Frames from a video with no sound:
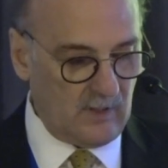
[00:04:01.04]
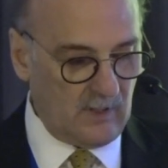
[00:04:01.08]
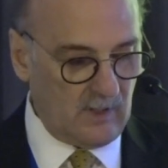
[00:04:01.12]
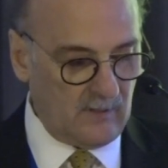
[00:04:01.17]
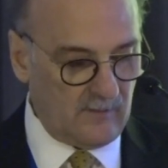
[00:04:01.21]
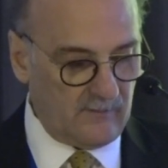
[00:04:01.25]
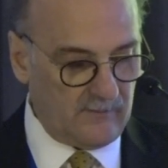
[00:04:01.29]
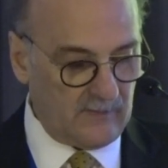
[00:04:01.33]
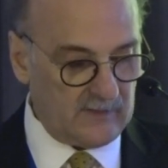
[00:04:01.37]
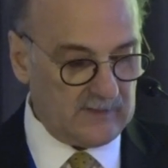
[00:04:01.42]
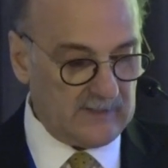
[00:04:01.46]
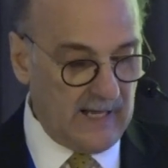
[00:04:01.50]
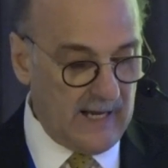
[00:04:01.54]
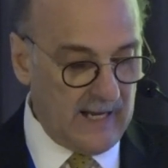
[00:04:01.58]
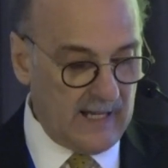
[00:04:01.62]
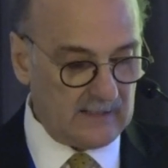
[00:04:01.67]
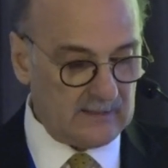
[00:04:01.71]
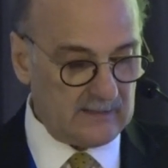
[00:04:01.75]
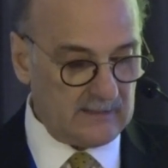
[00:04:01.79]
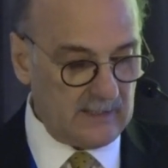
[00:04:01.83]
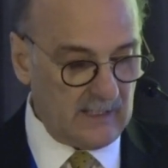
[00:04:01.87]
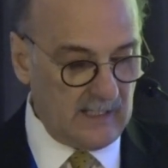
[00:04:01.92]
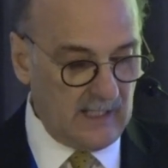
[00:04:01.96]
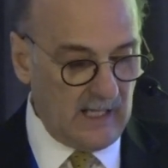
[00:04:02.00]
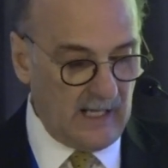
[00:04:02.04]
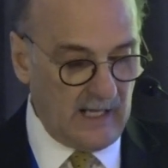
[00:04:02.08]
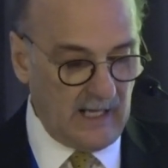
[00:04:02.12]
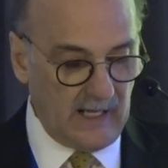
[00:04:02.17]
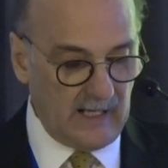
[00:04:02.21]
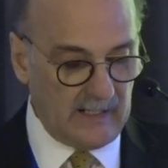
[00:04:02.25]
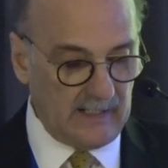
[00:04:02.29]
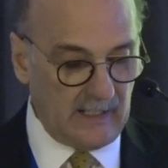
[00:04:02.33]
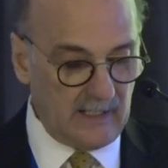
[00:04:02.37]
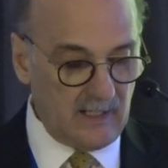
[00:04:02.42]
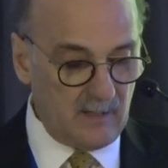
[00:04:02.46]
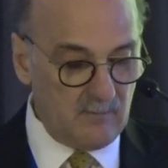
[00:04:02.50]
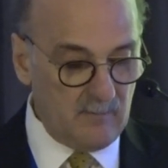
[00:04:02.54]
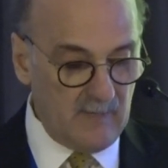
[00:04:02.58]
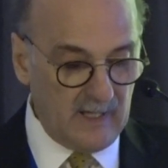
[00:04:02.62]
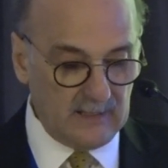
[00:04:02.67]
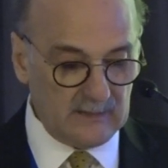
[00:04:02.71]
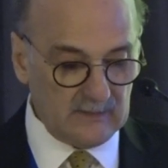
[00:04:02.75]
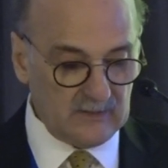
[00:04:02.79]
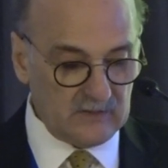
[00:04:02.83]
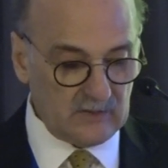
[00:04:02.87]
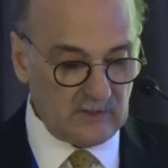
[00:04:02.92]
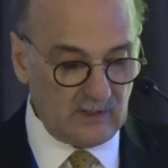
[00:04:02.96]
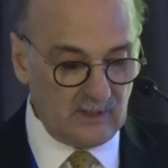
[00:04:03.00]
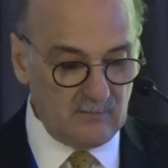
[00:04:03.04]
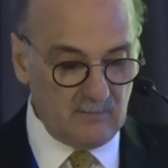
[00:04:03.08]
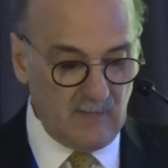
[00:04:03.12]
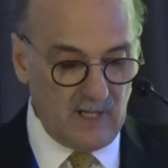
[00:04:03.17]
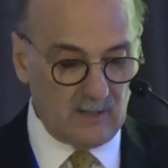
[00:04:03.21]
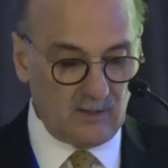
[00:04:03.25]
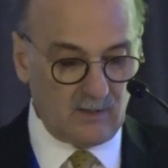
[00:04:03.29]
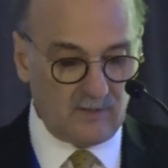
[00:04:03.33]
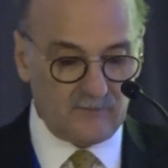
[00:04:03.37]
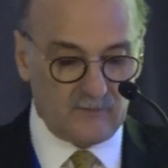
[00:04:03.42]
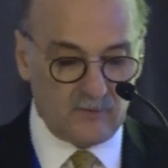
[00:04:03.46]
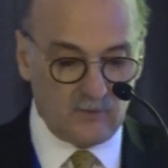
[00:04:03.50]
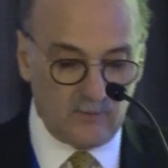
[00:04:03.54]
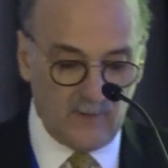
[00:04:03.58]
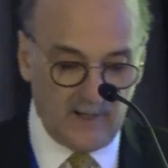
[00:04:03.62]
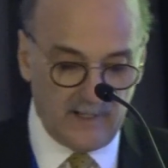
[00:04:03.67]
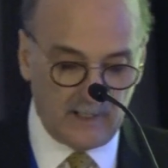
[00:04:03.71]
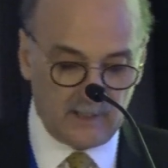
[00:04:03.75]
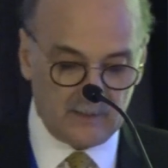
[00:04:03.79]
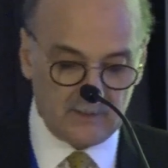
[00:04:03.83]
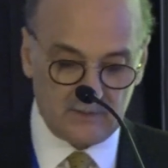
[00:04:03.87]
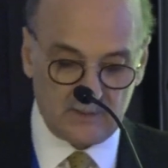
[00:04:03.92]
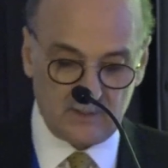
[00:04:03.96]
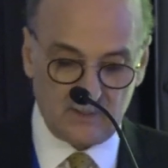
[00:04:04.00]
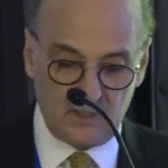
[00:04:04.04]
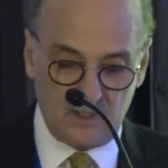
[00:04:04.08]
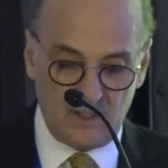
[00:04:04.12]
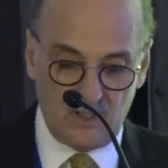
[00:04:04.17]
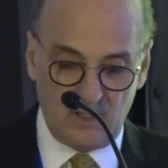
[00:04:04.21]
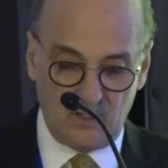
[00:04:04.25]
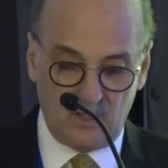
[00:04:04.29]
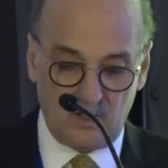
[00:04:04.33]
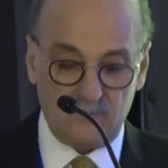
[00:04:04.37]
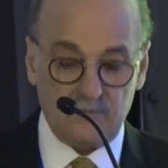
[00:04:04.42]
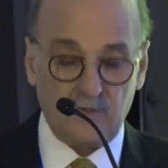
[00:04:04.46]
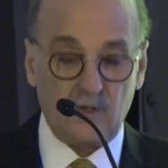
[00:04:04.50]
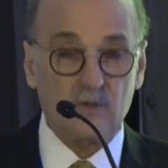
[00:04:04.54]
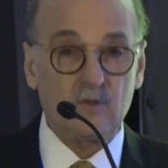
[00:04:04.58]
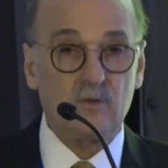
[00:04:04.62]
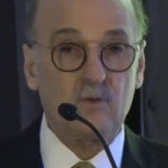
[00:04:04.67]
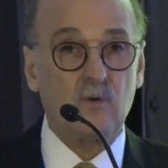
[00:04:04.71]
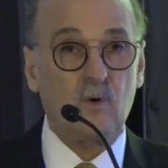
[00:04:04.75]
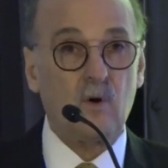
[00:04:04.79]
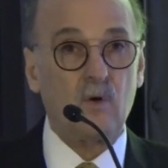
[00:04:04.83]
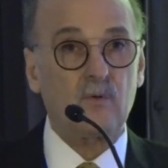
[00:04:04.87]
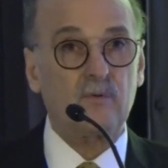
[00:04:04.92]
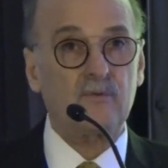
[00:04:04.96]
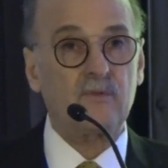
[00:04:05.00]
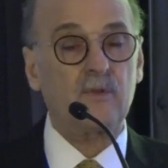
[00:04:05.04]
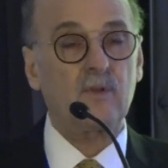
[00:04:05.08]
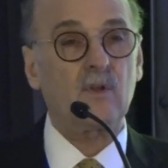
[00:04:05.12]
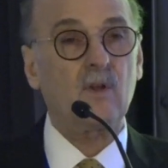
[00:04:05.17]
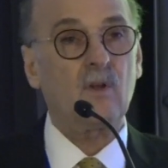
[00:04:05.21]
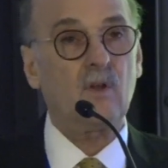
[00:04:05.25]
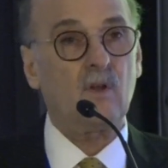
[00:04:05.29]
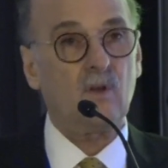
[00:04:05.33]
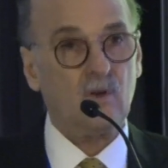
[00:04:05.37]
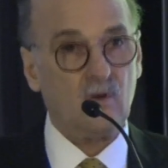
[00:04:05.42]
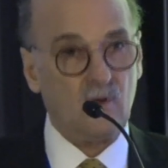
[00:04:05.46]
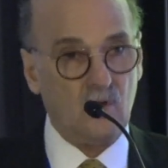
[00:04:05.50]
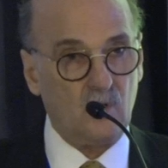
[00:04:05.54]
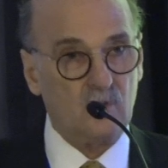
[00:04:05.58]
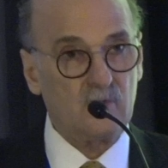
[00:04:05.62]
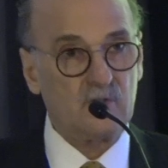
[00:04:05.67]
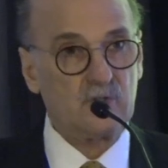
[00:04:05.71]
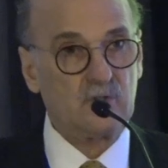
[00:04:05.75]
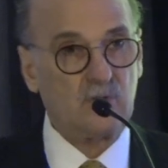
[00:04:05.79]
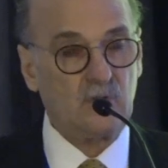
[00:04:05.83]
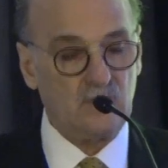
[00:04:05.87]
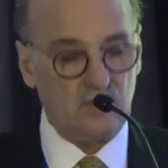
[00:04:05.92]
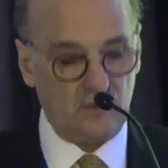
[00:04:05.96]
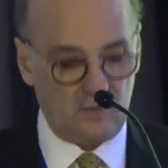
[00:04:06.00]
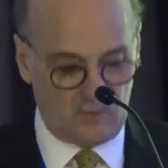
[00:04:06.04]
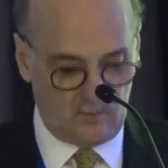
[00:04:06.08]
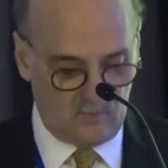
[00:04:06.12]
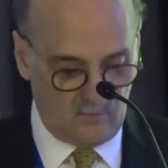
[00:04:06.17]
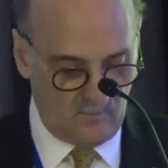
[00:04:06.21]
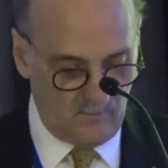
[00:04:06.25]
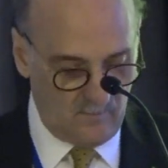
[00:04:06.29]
for that, and an immense amount of credit of our growth goes to you.